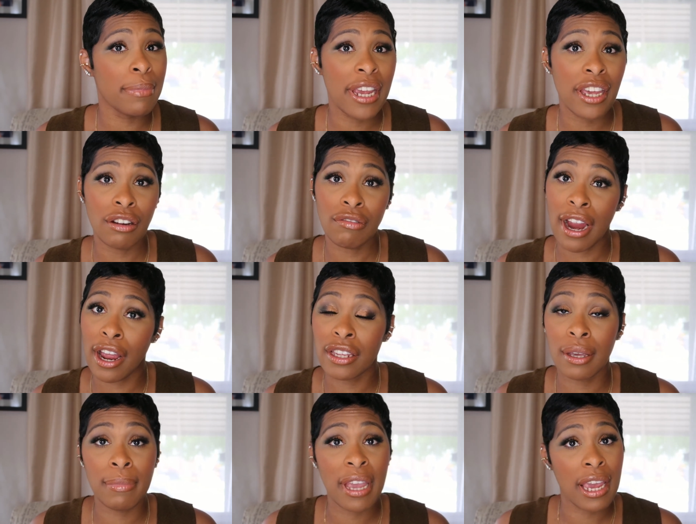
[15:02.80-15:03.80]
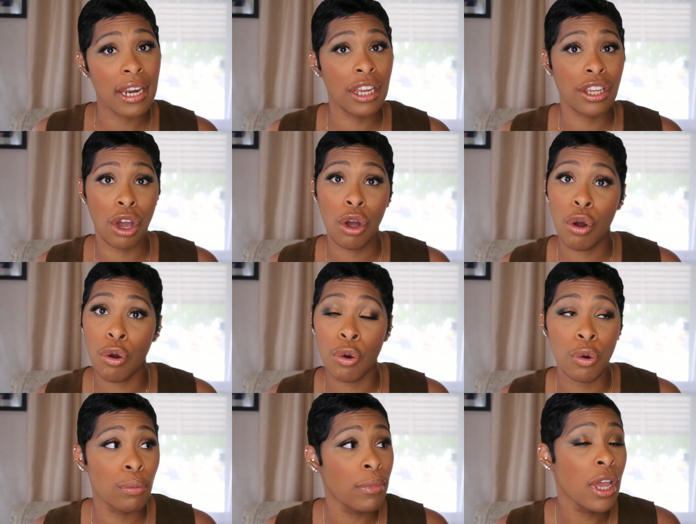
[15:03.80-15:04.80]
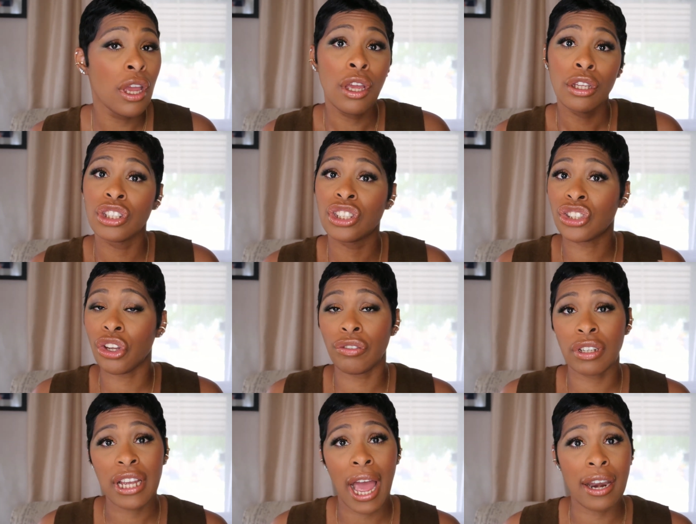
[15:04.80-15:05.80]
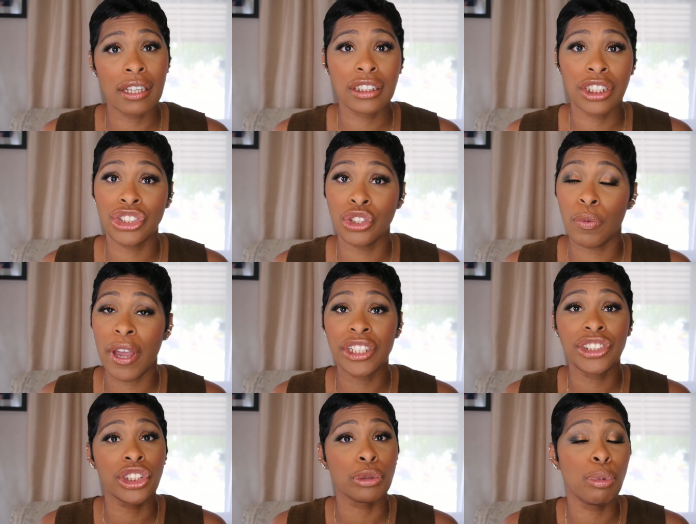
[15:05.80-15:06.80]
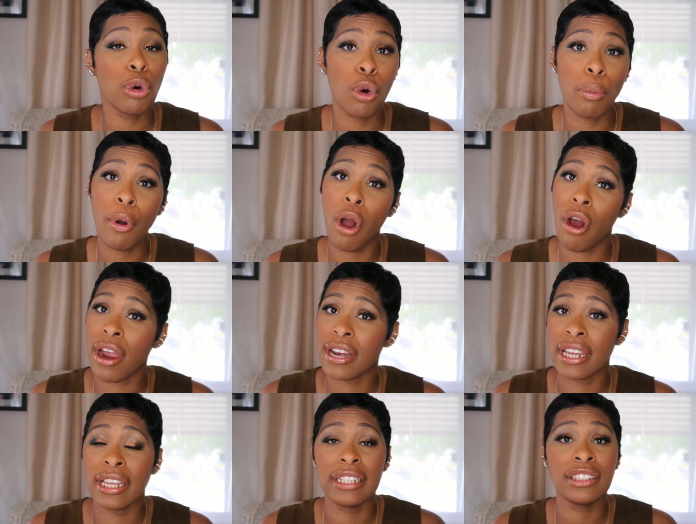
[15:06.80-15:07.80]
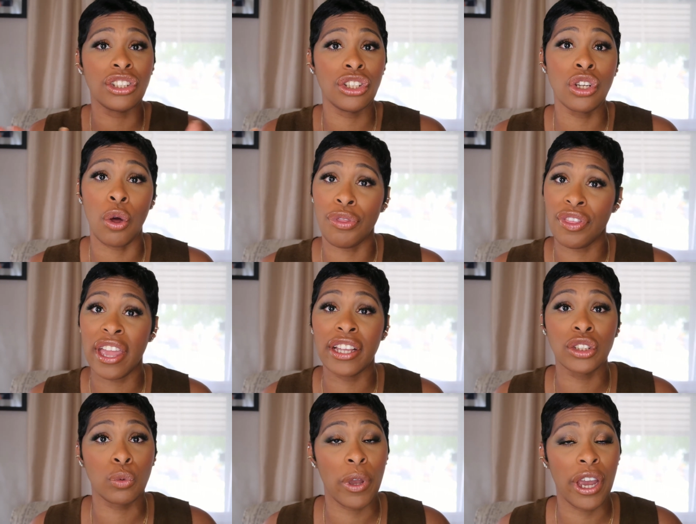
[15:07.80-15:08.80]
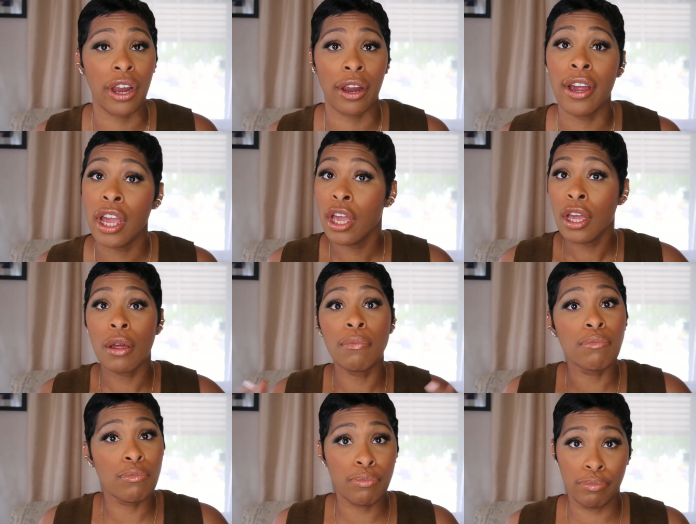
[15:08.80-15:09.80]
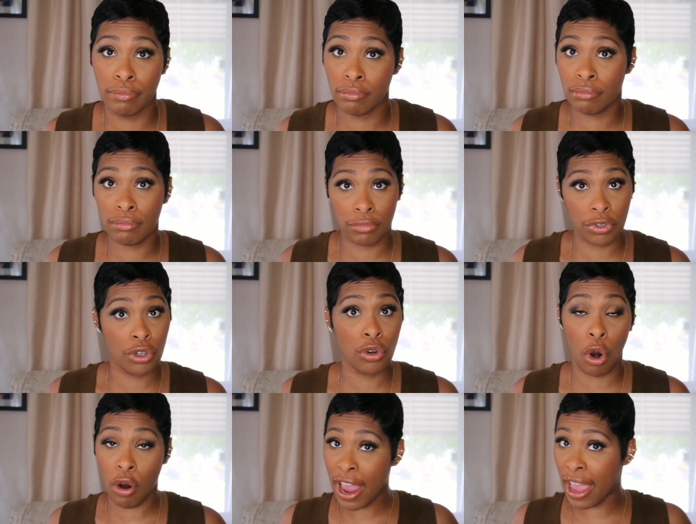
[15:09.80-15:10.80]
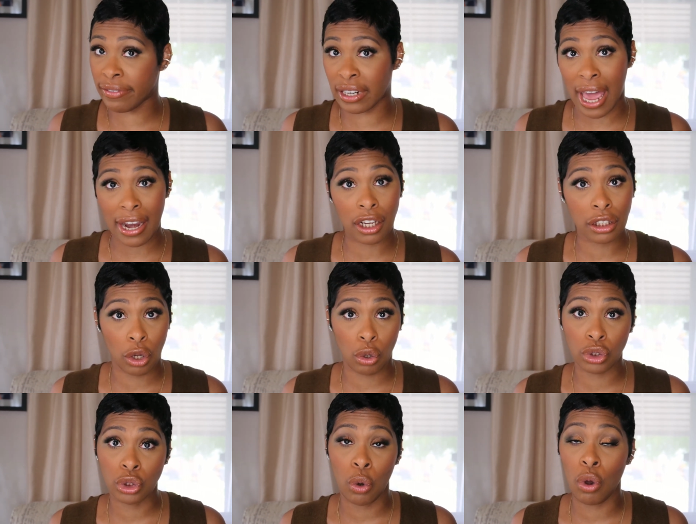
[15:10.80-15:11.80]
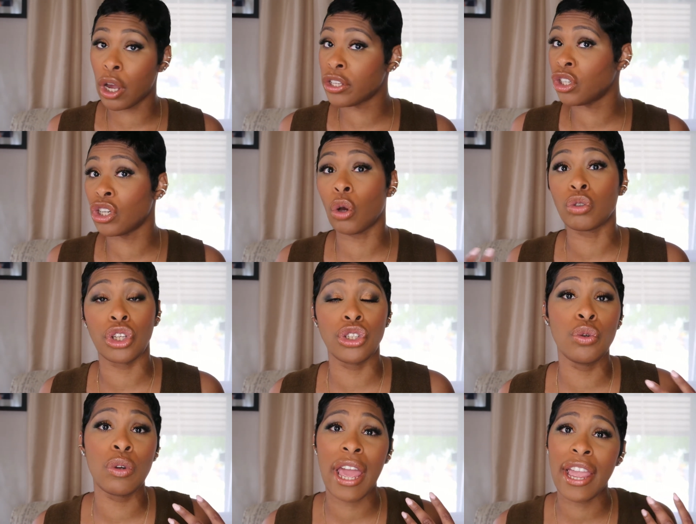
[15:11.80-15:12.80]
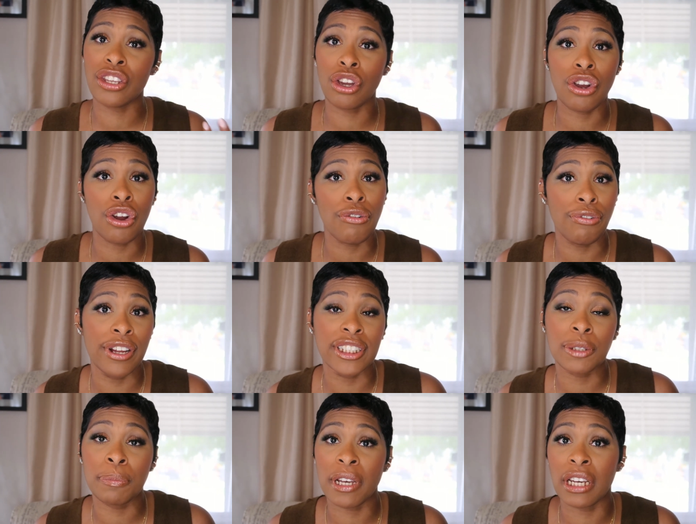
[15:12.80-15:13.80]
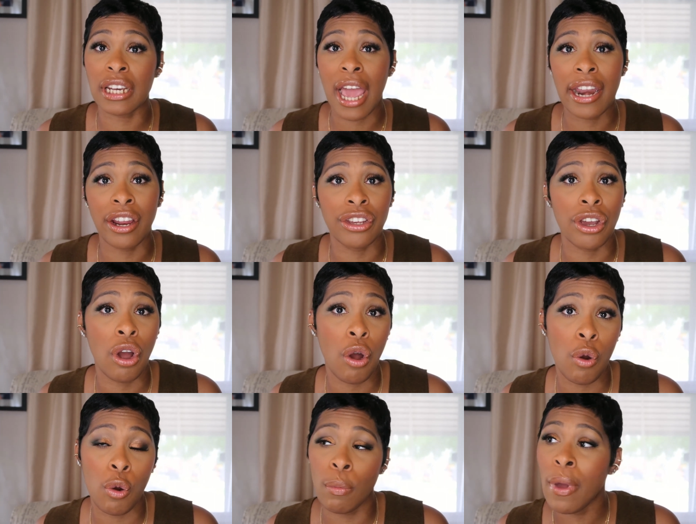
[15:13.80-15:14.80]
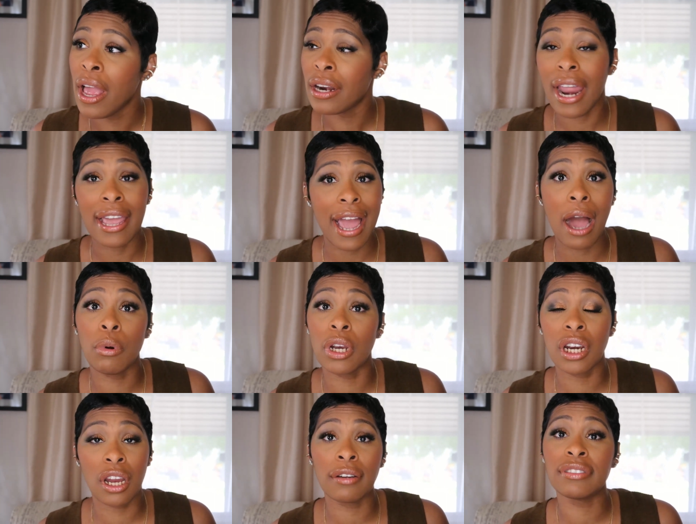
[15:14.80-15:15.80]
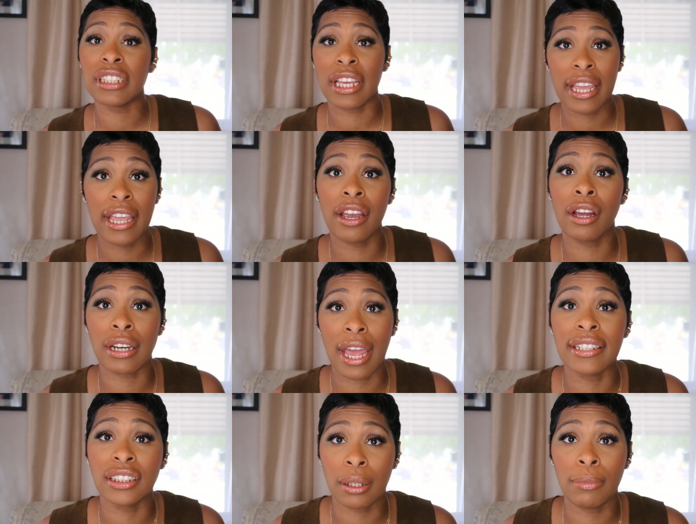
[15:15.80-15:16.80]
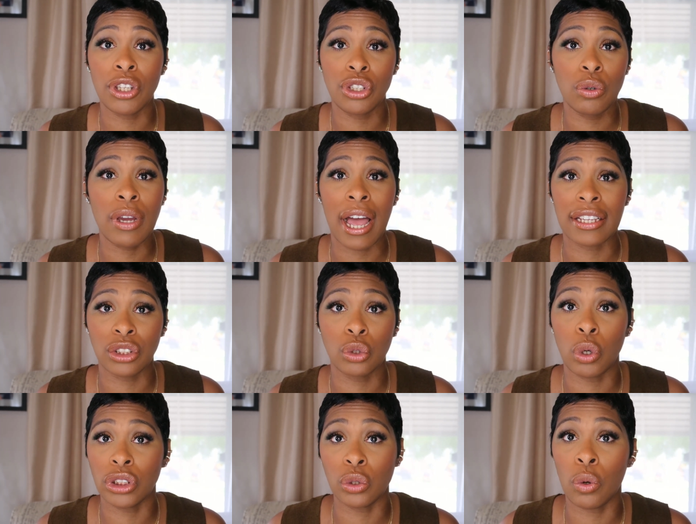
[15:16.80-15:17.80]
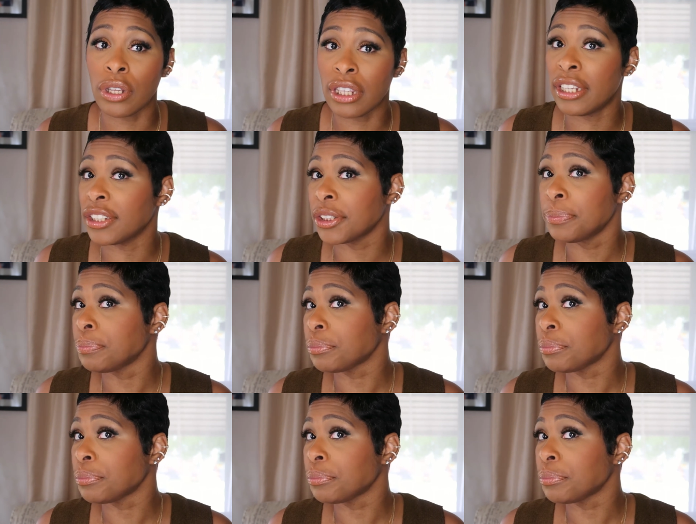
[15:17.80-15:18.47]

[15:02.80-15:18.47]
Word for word: being around your man in your home, certain kind of situations, pool parties, you know, things where you don't have a lot of clothes on, you know, do you let your girlfriend spend the night at your home? Like, I would love to hear, like, some of you guys' thoughts on this.